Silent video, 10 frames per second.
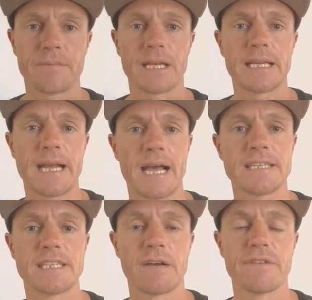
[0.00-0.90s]
Elite
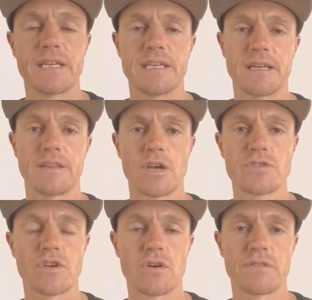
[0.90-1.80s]
HRV and
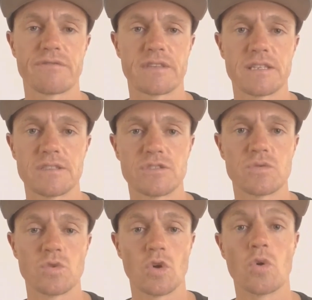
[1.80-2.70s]
those kind of
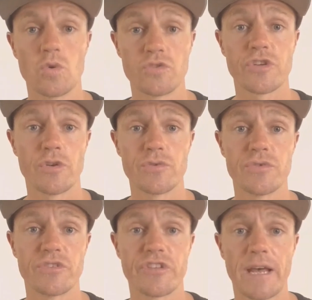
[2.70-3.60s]
things would also do
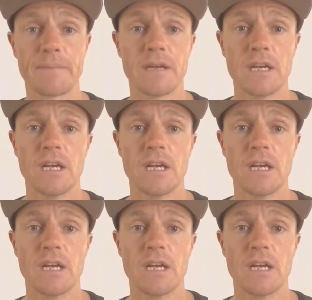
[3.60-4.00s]
the same.